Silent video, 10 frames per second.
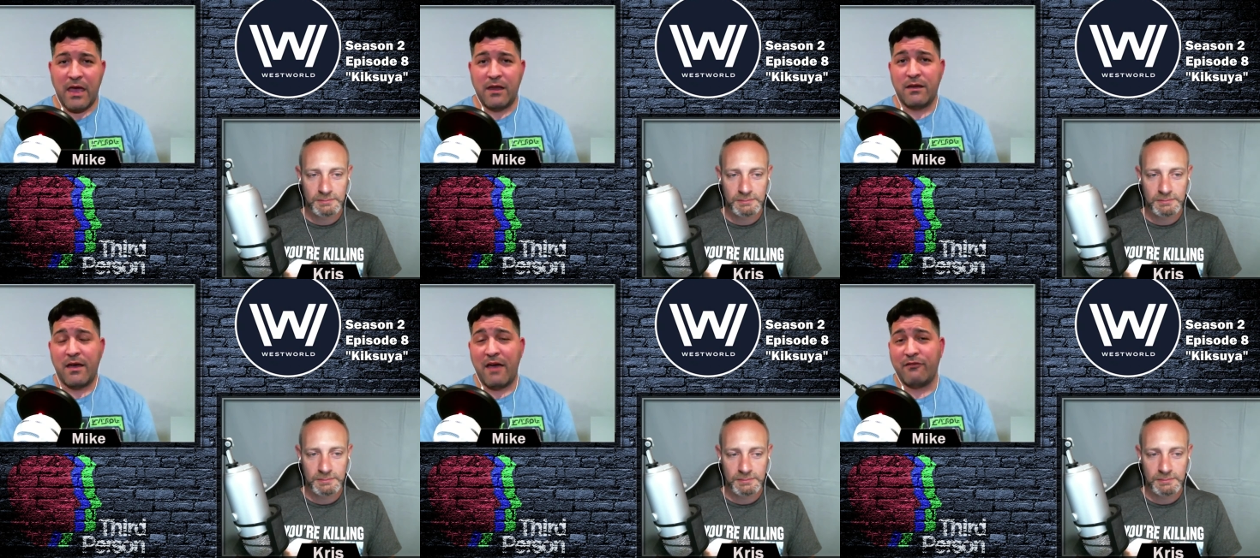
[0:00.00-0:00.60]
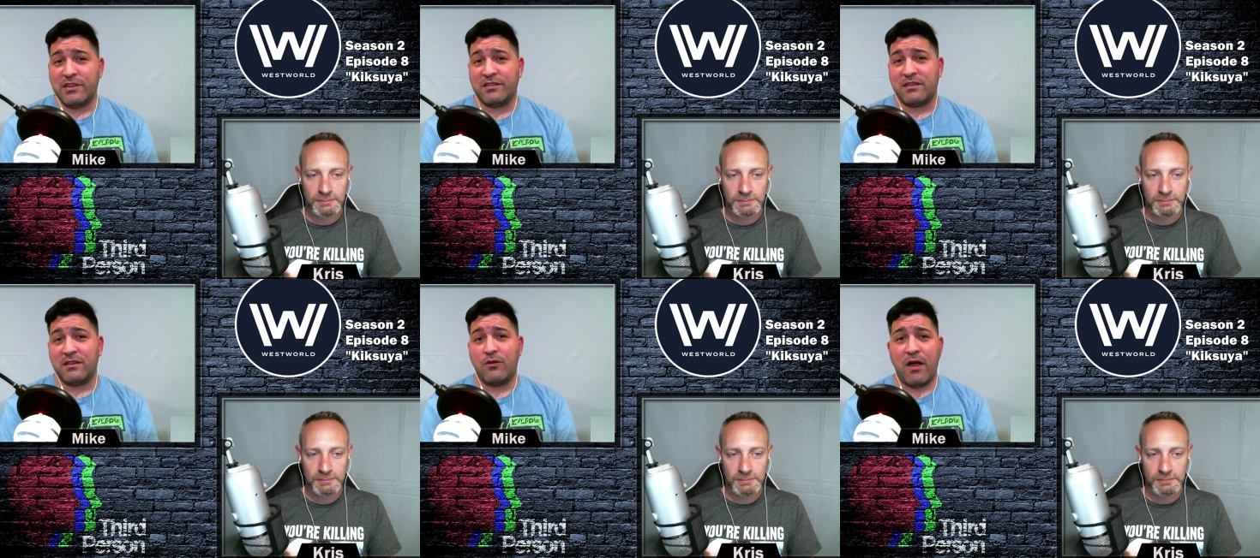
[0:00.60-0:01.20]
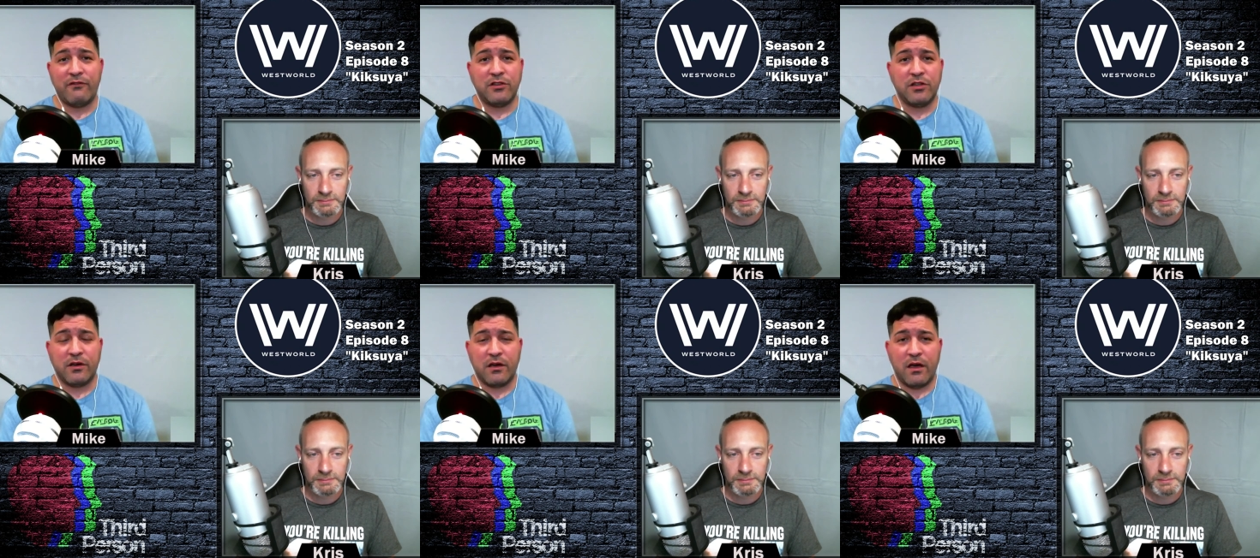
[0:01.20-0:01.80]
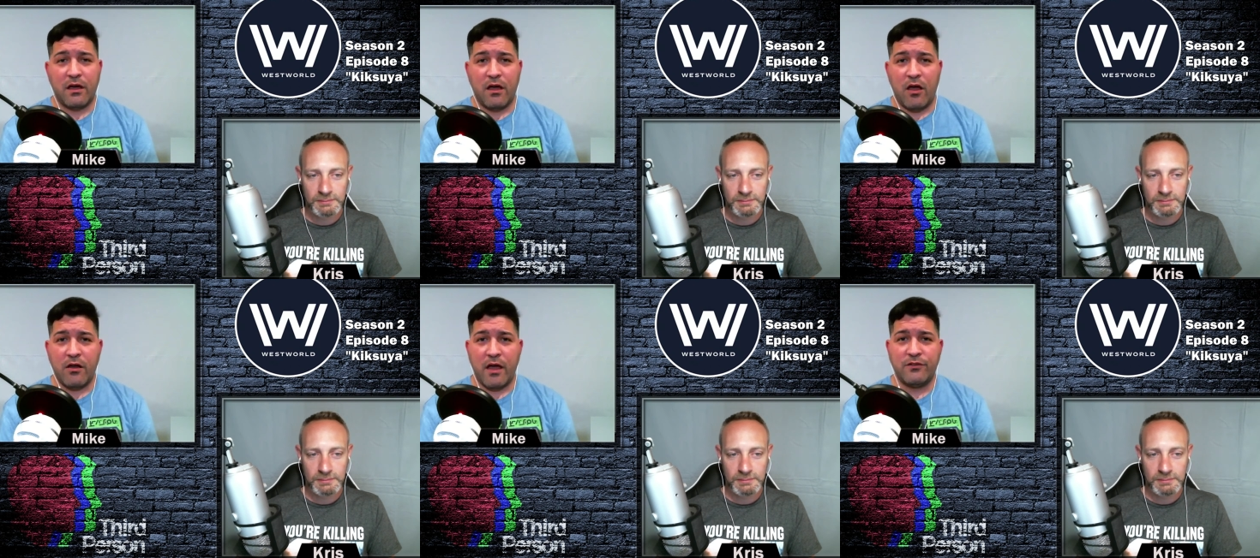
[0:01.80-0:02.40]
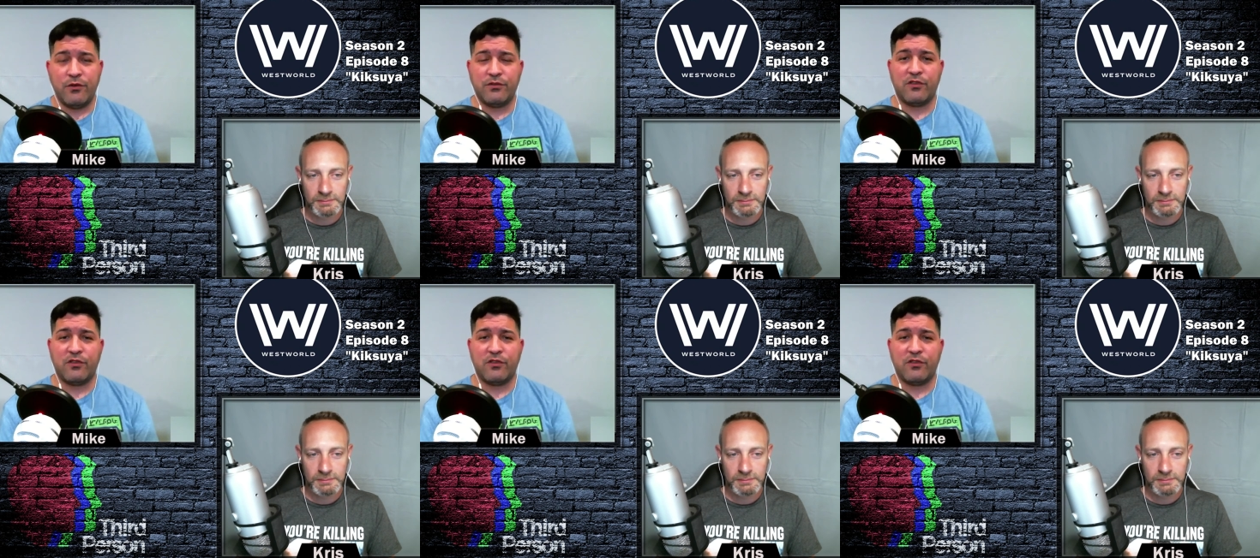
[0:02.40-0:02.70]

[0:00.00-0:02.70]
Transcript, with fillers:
Speaker 1: And uh, have a listen or have a look uh, on iTunes